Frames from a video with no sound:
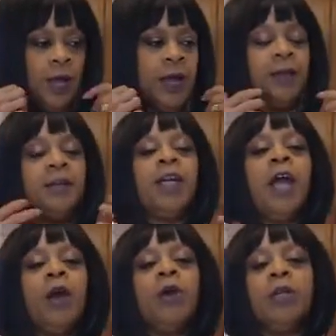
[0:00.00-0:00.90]
I
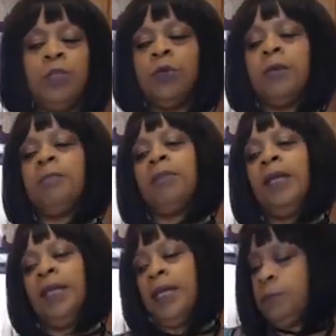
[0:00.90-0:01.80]
encourage you to
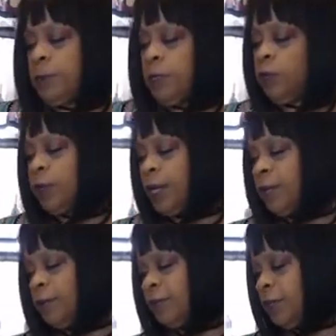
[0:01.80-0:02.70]
please be
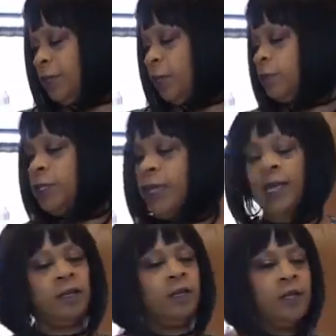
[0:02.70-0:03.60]
creative, you know.
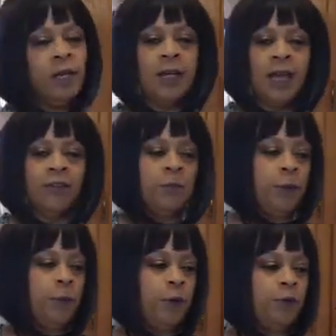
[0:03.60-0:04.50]
Doesn't have to
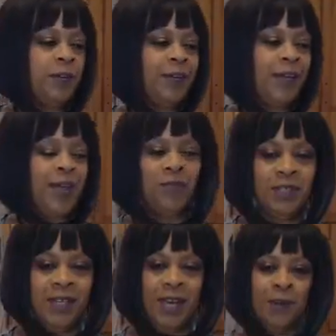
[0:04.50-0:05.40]
be perfect every
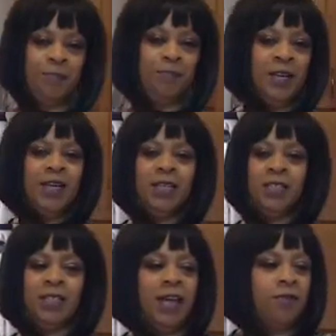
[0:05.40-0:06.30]
time.
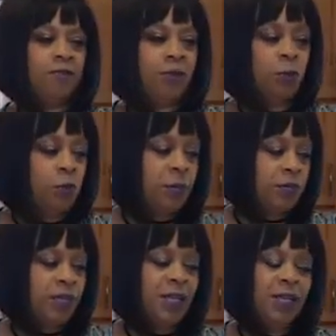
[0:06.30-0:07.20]
Just have fun with
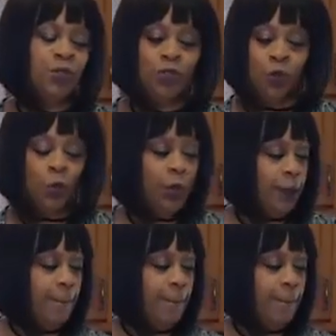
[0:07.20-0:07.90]
it and enjoy.